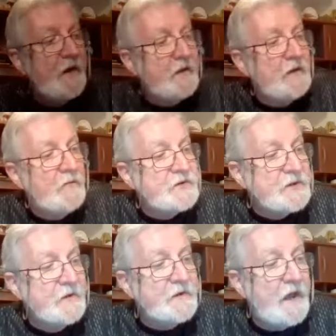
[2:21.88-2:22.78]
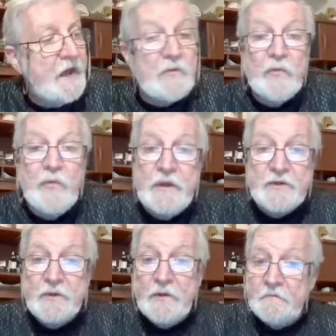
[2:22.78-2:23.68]
planning, which looks at
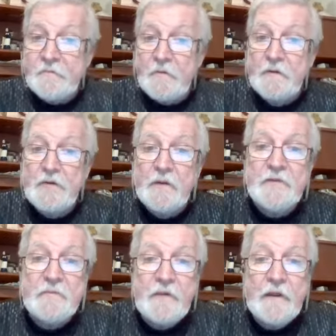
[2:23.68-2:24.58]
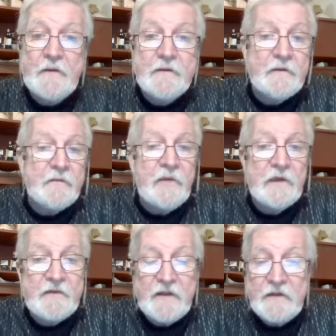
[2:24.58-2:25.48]
regional interpretive plans. So if you
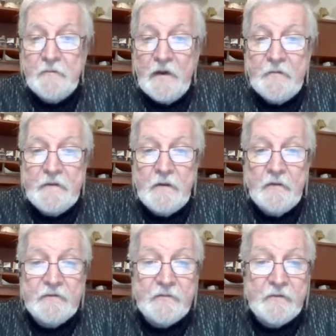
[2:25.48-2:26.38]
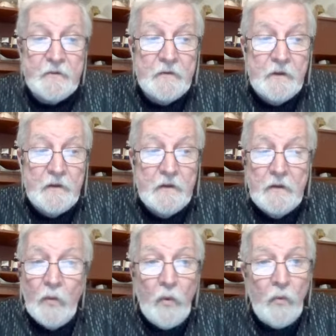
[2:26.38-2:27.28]
have a scenic byway that goes through
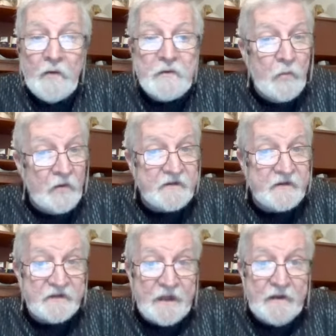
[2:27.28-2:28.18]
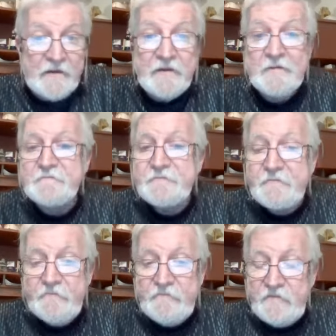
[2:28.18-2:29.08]
one or more states,
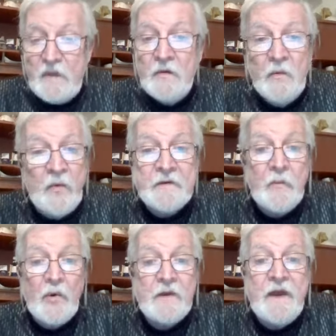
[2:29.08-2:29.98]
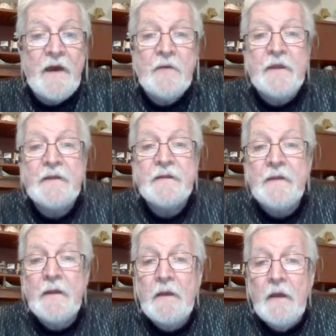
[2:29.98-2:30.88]
or one or more counties,
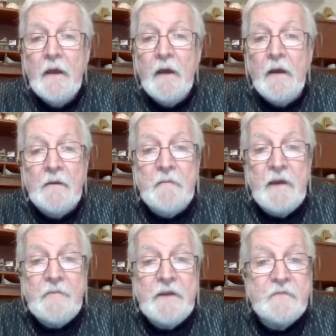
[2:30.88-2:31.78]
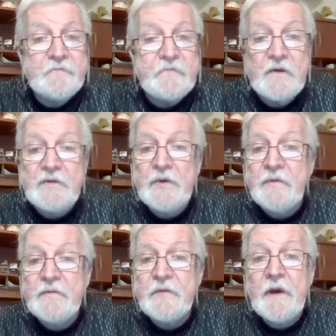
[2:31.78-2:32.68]
might be
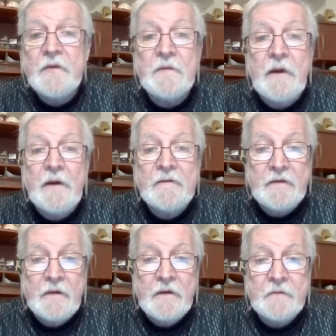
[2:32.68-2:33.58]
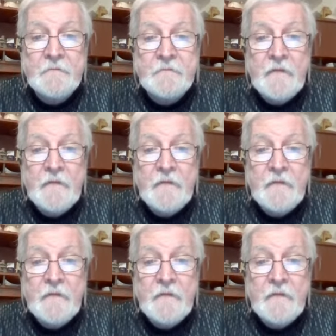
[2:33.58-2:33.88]
200 to 300 miles long,